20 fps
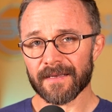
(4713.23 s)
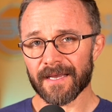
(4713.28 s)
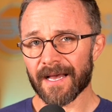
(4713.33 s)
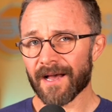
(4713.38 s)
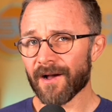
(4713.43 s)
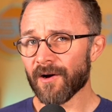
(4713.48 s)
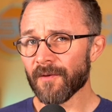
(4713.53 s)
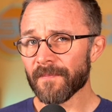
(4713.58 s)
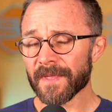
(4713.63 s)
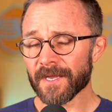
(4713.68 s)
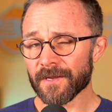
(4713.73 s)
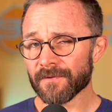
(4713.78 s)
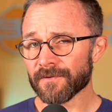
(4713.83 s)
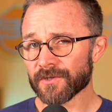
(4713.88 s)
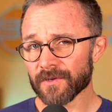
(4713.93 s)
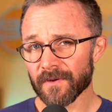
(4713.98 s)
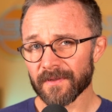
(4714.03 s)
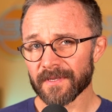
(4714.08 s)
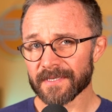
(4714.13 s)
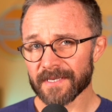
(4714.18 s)
I hope that you
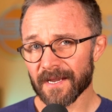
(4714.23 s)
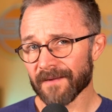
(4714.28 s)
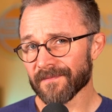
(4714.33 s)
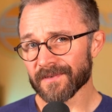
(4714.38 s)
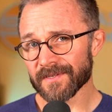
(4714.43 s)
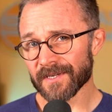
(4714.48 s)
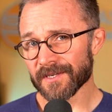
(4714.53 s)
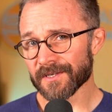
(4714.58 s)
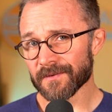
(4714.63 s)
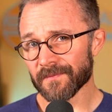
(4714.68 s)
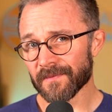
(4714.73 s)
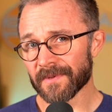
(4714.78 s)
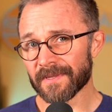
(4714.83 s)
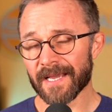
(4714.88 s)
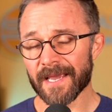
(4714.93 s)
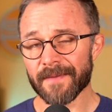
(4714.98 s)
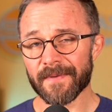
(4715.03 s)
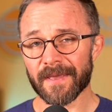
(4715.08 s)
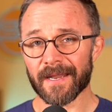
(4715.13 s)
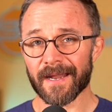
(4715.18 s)
enjoyed this conversation with
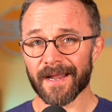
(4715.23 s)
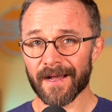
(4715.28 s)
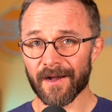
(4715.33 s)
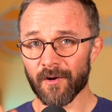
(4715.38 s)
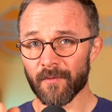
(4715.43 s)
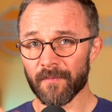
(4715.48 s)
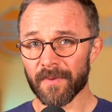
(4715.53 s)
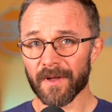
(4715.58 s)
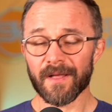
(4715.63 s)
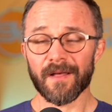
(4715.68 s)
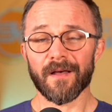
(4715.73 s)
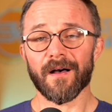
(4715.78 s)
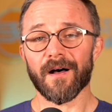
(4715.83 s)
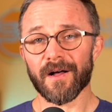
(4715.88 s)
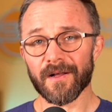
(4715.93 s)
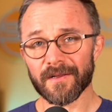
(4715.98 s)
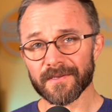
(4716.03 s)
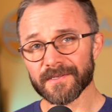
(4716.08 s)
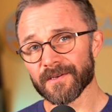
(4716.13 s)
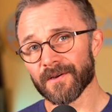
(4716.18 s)
Damian. I hope
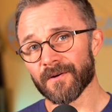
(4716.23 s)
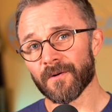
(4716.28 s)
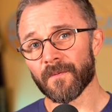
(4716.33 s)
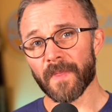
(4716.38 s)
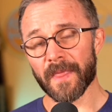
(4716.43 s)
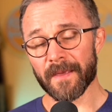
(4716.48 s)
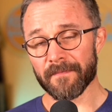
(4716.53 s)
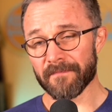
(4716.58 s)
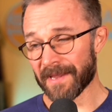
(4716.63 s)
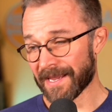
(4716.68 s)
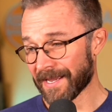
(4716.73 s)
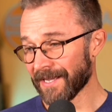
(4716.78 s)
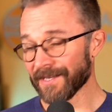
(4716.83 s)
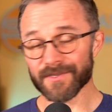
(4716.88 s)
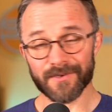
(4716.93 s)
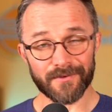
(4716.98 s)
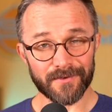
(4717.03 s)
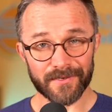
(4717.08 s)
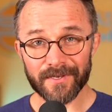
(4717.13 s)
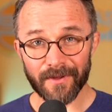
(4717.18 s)
also that
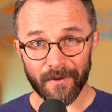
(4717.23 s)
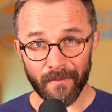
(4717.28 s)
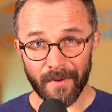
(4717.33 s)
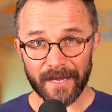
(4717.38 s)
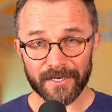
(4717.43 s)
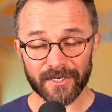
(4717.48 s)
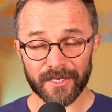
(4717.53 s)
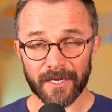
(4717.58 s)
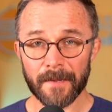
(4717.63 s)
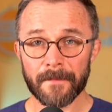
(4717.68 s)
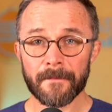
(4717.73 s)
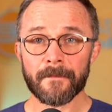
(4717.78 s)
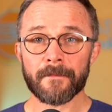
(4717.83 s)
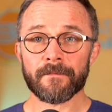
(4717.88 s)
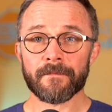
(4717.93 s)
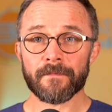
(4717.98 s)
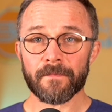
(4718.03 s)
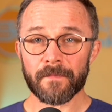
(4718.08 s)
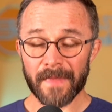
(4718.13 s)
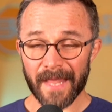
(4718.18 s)
because you're still watching,
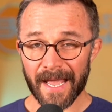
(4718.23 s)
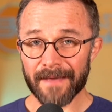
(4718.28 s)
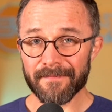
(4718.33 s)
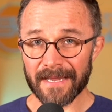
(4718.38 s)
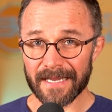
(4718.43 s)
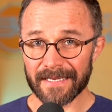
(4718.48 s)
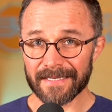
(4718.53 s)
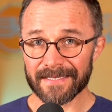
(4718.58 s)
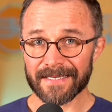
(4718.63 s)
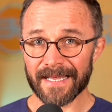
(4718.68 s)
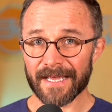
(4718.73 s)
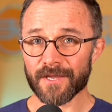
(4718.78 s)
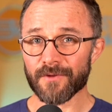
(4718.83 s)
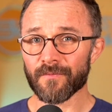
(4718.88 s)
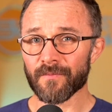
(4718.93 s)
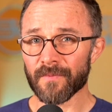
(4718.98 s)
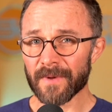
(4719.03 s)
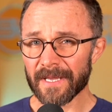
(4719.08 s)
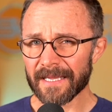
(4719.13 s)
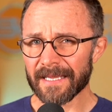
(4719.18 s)
that means that you
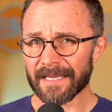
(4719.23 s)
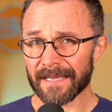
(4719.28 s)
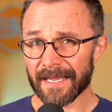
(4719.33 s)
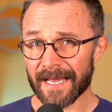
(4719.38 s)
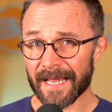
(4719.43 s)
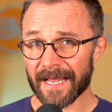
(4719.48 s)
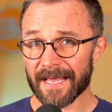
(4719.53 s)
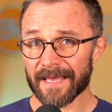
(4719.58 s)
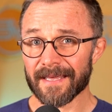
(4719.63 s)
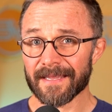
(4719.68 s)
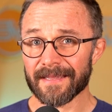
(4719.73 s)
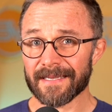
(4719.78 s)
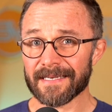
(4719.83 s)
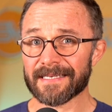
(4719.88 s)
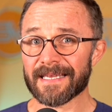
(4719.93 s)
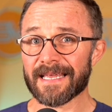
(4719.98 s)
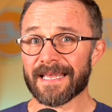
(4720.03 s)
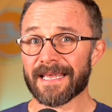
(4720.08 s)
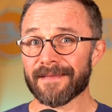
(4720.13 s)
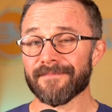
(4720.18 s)
really like these
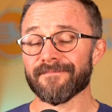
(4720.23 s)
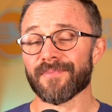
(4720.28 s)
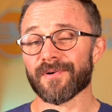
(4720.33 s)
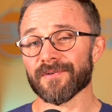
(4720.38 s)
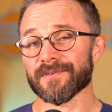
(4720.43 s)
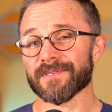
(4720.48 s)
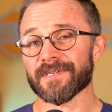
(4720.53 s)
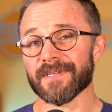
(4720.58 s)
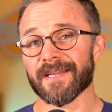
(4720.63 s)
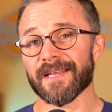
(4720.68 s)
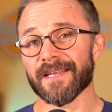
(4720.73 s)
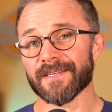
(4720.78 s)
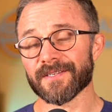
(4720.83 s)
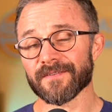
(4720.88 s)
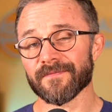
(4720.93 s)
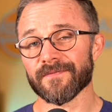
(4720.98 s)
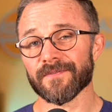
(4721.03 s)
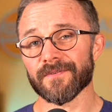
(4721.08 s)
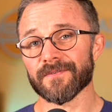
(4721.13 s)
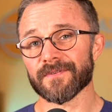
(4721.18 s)
in-person
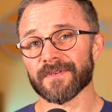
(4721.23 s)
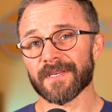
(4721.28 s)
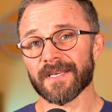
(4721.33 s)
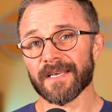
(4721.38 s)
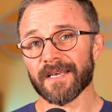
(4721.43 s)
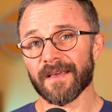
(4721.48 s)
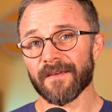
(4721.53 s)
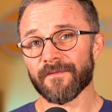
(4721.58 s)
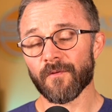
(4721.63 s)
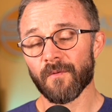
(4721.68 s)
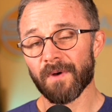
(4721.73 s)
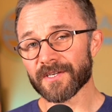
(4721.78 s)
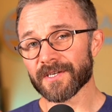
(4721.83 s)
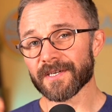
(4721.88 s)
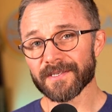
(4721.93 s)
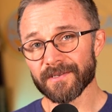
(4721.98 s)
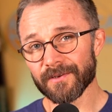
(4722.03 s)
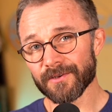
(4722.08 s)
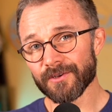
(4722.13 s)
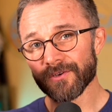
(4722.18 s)
interviews. If you're watching
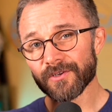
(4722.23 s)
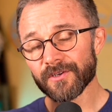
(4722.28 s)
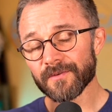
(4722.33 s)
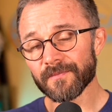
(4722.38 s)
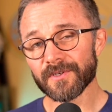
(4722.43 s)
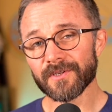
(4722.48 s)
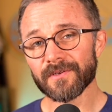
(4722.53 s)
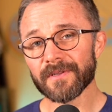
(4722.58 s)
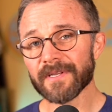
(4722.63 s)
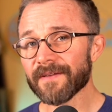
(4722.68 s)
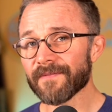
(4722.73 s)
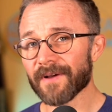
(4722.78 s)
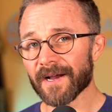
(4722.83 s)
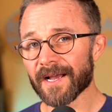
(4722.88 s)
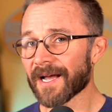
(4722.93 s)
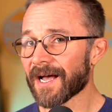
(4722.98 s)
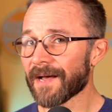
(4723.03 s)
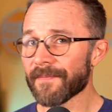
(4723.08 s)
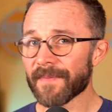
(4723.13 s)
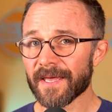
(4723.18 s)
us on YouTube, would you leave a
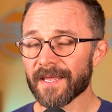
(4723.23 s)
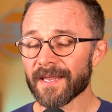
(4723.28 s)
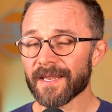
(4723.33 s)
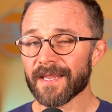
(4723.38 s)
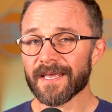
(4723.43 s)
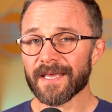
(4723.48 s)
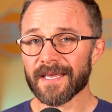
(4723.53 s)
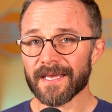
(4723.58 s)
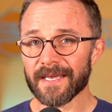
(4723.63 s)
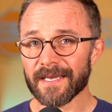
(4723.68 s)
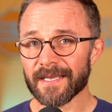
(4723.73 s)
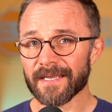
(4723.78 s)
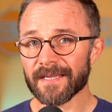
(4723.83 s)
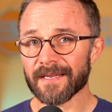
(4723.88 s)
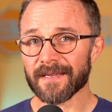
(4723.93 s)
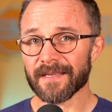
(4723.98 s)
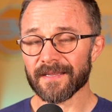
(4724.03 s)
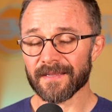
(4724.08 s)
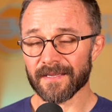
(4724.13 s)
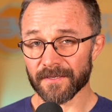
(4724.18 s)
comment
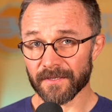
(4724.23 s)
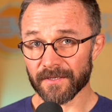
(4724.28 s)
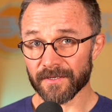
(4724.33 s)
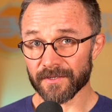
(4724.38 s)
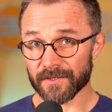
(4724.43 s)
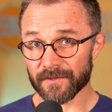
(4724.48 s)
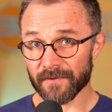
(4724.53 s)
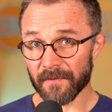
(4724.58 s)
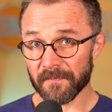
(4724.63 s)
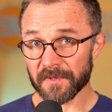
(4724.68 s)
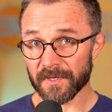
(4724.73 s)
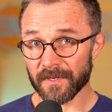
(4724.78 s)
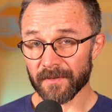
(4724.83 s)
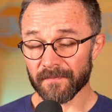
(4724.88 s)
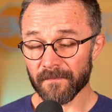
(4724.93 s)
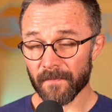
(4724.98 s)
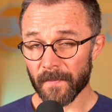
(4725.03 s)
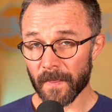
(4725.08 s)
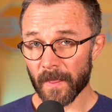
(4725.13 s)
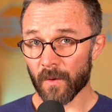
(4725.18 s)
in the
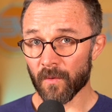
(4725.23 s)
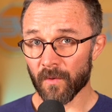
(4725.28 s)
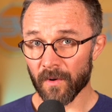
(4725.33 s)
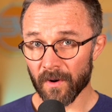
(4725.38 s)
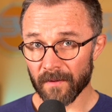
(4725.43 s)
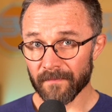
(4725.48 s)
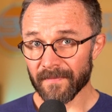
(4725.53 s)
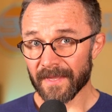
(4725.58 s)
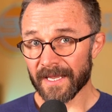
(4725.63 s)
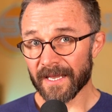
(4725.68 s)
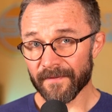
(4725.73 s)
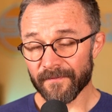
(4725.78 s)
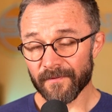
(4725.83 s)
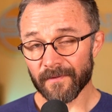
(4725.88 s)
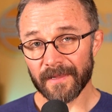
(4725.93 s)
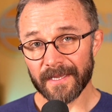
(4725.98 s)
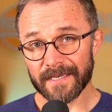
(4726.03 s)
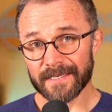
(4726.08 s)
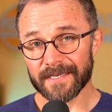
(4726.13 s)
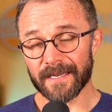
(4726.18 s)
description? Or if
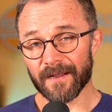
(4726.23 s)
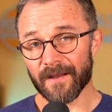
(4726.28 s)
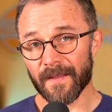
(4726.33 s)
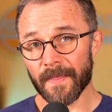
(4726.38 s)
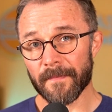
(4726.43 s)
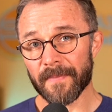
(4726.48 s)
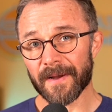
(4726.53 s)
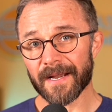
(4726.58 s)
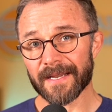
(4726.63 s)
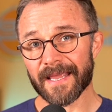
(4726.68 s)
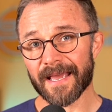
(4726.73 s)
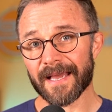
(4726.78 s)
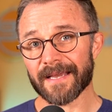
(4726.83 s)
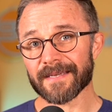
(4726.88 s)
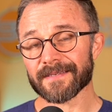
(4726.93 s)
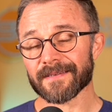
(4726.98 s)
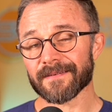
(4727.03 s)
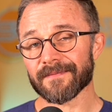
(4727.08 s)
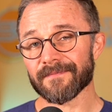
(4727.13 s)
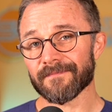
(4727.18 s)
you're listening on the
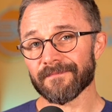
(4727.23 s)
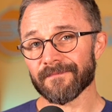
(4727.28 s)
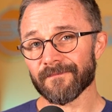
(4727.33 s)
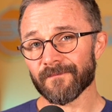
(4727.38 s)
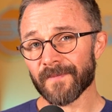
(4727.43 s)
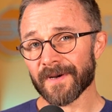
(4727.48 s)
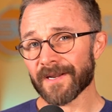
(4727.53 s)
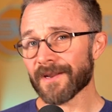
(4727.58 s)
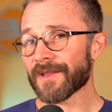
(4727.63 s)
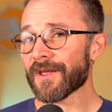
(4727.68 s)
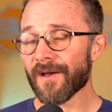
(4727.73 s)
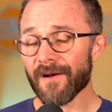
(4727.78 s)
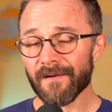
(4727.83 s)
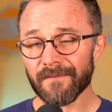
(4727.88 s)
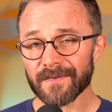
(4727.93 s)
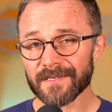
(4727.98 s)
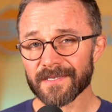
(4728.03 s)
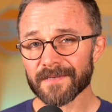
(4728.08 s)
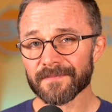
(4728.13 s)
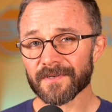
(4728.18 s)
podcast, why don't you go
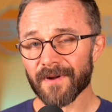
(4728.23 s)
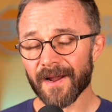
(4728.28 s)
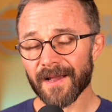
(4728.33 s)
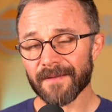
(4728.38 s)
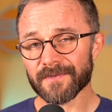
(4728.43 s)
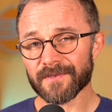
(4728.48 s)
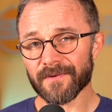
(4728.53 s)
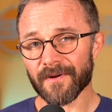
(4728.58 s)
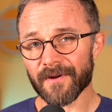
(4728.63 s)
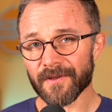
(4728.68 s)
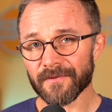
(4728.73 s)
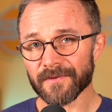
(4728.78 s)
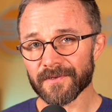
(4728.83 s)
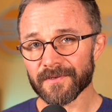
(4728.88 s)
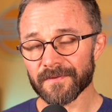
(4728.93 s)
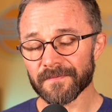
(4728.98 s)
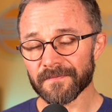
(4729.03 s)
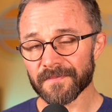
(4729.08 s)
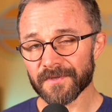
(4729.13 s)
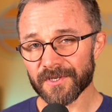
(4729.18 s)
over and subscribe to our
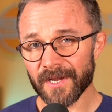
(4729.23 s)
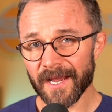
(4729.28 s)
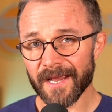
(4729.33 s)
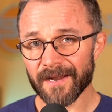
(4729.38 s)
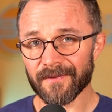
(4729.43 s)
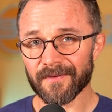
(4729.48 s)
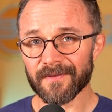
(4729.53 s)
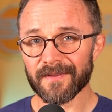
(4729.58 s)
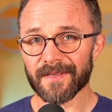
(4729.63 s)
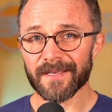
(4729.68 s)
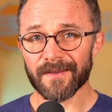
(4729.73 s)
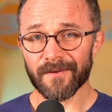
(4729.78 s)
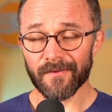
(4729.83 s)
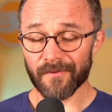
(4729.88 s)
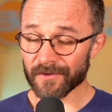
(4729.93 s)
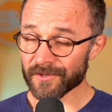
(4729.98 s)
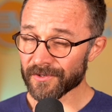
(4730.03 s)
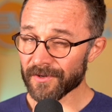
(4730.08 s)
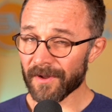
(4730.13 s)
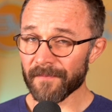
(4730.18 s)
YouTube channel,
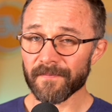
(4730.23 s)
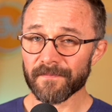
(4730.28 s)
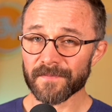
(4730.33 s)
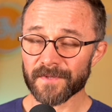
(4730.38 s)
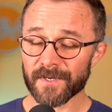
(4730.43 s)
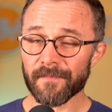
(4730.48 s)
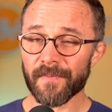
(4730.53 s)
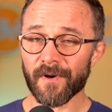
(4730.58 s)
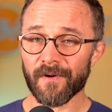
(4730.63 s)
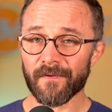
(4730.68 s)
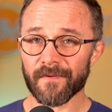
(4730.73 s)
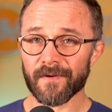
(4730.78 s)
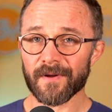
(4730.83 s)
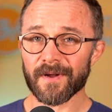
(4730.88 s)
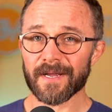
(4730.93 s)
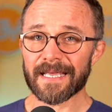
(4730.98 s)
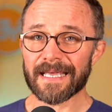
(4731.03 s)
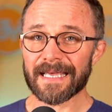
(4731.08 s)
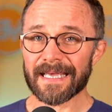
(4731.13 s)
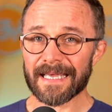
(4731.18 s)
or jump
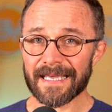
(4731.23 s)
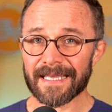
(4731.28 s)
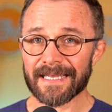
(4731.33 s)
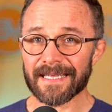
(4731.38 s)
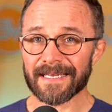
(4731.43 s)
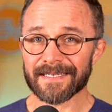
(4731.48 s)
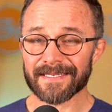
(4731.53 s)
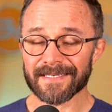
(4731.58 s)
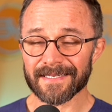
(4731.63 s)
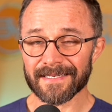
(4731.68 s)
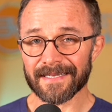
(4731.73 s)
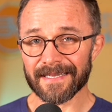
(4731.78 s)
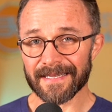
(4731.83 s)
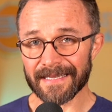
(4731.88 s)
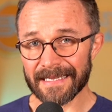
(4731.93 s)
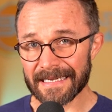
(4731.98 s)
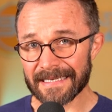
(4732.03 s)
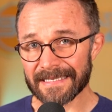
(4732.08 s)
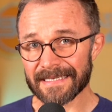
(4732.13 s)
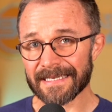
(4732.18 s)
over into
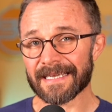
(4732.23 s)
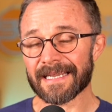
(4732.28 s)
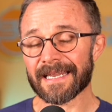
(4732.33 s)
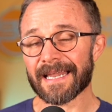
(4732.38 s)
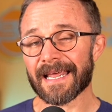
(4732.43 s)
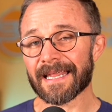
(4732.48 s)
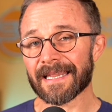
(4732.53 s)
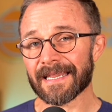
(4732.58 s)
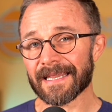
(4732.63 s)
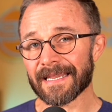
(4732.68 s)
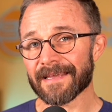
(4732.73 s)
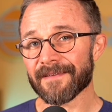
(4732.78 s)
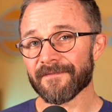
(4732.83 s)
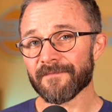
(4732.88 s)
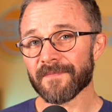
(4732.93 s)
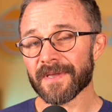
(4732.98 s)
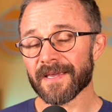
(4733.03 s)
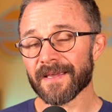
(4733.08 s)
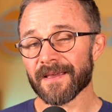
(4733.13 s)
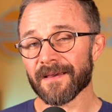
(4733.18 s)
LinkedIn and leave
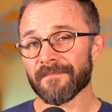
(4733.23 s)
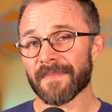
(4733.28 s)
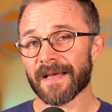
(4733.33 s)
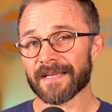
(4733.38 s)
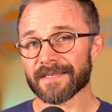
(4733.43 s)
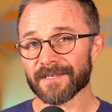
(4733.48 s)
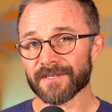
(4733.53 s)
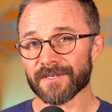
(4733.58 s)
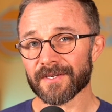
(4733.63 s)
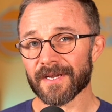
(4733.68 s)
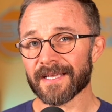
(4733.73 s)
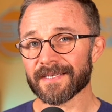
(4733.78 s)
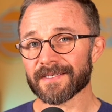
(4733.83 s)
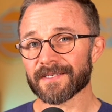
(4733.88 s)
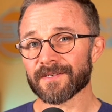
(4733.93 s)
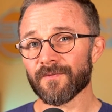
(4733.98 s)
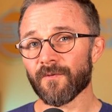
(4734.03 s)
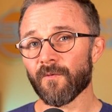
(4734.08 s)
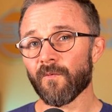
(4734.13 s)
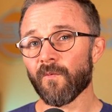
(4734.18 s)
me a message as
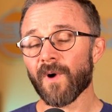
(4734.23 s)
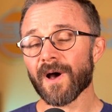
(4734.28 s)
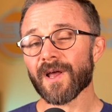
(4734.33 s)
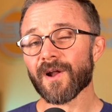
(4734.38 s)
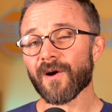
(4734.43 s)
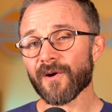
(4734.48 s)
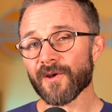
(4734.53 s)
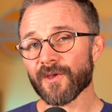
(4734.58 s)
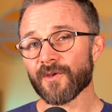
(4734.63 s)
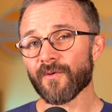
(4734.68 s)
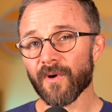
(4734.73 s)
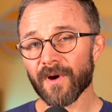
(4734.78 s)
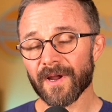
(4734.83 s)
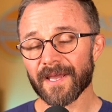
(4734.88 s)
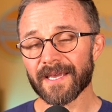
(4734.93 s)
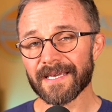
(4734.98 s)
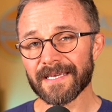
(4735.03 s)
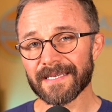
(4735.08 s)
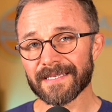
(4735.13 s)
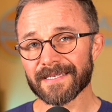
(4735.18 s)
to what are your
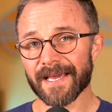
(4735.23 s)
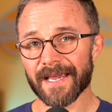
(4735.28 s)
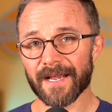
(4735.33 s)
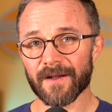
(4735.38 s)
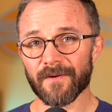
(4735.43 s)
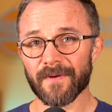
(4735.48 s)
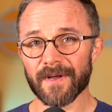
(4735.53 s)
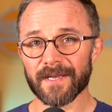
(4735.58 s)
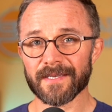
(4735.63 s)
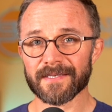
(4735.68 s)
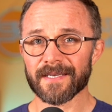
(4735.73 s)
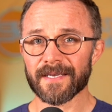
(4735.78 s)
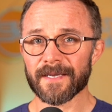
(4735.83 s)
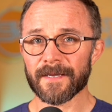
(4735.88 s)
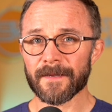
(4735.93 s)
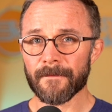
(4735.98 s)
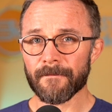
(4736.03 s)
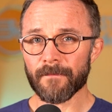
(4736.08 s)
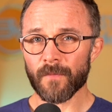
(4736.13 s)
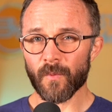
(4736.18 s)
key takeaways.
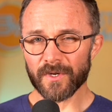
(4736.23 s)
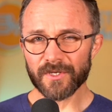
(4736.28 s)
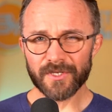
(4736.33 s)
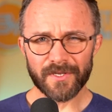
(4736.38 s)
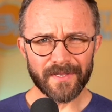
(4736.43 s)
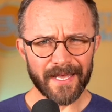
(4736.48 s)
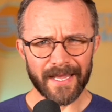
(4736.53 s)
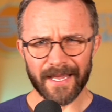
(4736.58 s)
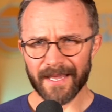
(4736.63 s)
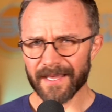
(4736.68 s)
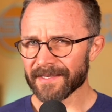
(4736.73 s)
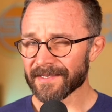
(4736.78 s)
What did you think?